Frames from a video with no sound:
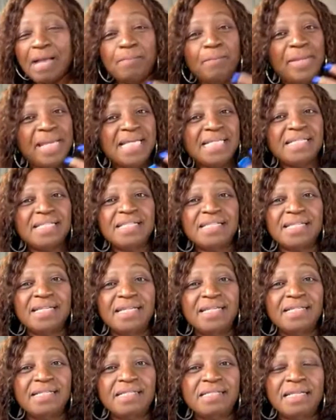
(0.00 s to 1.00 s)

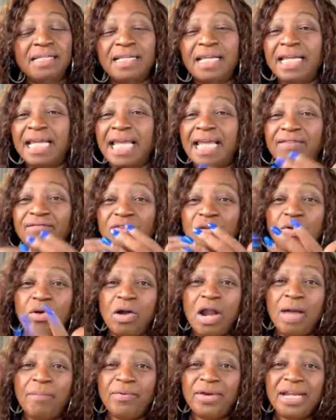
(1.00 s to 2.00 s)
Businesses, if you
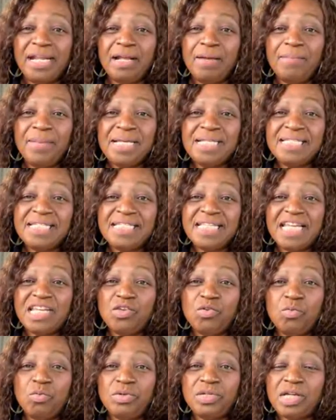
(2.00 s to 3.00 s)
are operating a business and
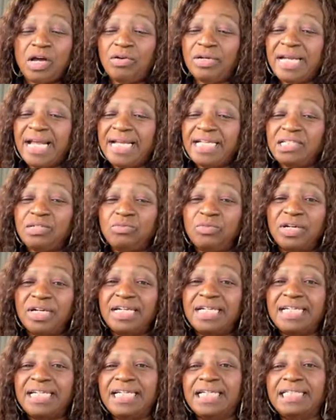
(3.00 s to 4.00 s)
you donate to one
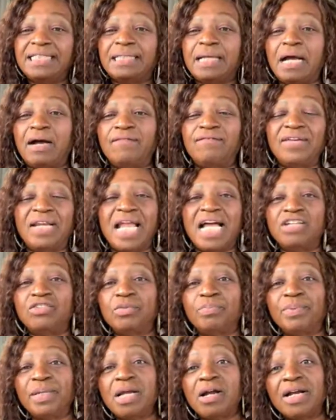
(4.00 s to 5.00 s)
of these
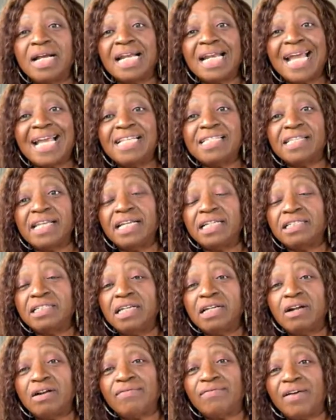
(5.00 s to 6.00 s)
philanthropy
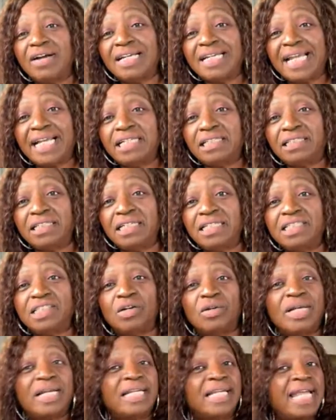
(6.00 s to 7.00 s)
organization or foundation
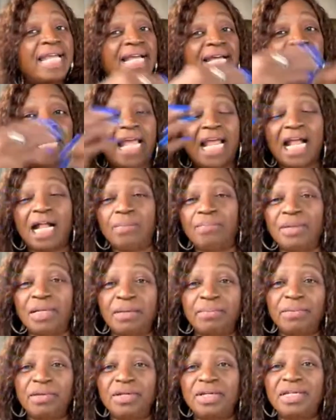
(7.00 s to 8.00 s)
so that they can help the
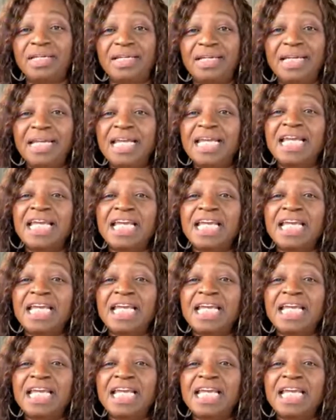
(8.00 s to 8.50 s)
community,